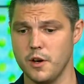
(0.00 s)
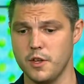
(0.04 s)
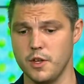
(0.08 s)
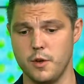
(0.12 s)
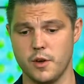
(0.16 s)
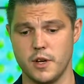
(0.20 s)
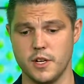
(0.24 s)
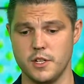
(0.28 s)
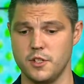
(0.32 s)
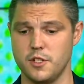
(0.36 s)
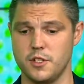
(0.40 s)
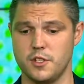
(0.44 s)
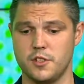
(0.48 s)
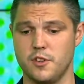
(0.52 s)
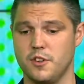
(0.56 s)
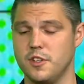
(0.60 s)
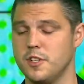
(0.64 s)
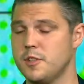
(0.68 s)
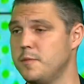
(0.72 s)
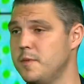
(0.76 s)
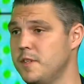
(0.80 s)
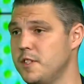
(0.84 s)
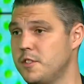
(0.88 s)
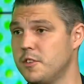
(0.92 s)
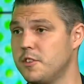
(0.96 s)
You can just
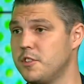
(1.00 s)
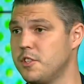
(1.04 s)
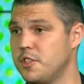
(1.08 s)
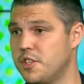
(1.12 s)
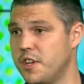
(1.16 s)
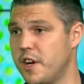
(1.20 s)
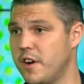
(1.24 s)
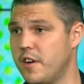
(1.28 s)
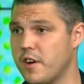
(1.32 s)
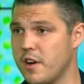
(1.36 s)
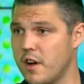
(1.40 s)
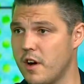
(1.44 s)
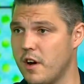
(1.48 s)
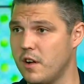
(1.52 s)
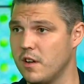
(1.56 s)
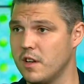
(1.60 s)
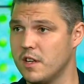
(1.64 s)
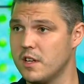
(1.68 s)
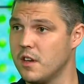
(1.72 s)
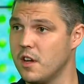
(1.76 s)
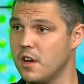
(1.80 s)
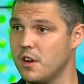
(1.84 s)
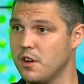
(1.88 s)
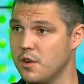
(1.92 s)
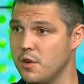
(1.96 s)
search Jared
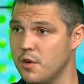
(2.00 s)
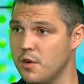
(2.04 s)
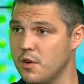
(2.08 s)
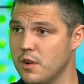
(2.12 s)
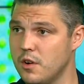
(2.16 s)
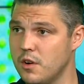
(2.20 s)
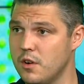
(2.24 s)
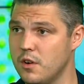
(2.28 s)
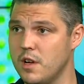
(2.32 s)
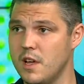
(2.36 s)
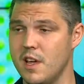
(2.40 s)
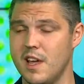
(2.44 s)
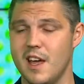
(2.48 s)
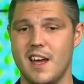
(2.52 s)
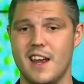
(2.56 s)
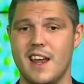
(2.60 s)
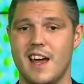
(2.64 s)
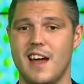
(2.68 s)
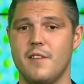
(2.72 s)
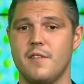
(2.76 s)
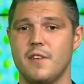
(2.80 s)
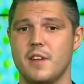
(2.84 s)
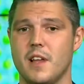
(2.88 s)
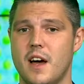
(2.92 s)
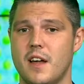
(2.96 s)
Holland on Google, and I
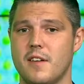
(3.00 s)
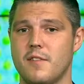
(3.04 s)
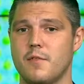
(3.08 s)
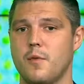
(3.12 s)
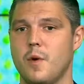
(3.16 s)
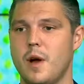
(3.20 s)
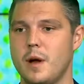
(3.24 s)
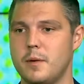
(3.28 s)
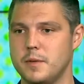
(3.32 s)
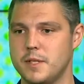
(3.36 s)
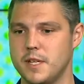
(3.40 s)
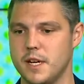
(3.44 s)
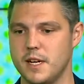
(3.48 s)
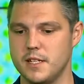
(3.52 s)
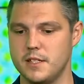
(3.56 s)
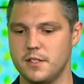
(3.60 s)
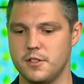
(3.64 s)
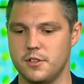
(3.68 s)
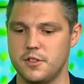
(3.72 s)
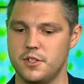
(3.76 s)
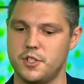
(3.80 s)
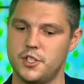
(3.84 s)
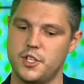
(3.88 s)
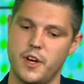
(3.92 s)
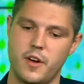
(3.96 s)
have a lot of websites.
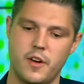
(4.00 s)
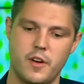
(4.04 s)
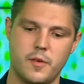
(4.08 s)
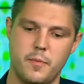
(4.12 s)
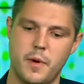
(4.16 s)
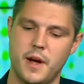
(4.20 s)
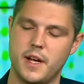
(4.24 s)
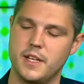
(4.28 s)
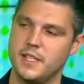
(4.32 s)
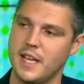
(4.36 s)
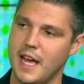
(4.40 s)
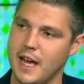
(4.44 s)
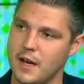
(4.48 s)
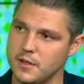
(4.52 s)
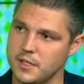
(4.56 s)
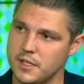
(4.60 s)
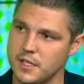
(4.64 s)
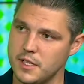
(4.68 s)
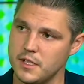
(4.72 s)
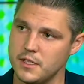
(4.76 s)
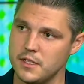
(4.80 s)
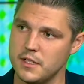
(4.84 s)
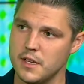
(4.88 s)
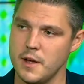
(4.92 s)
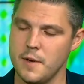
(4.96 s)
There's Jared Buys
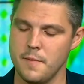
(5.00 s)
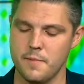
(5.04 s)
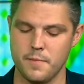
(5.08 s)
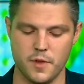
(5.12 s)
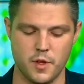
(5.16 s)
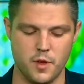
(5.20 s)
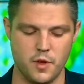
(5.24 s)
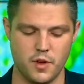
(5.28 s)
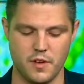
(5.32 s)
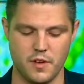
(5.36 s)
Houses. You